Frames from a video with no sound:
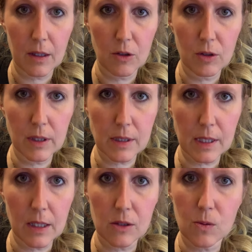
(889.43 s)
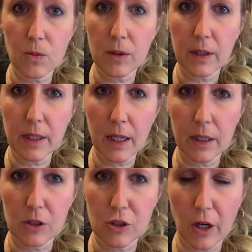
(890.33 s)
You can see it's really kind
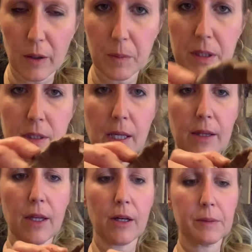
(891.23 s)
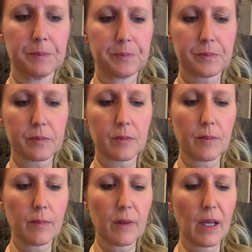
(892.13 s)
of sharp inside there.
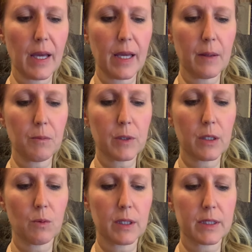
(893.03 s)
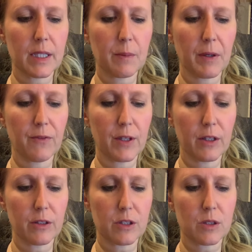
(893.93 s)
I am going to want to take my finger
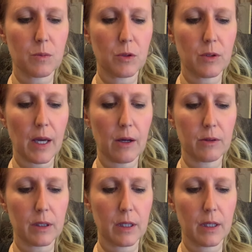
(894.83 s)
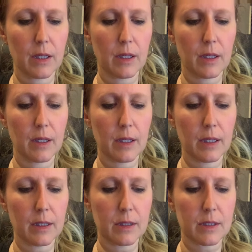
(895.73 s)
and smooth out
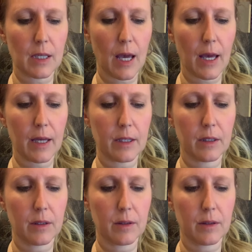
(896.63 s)
inside.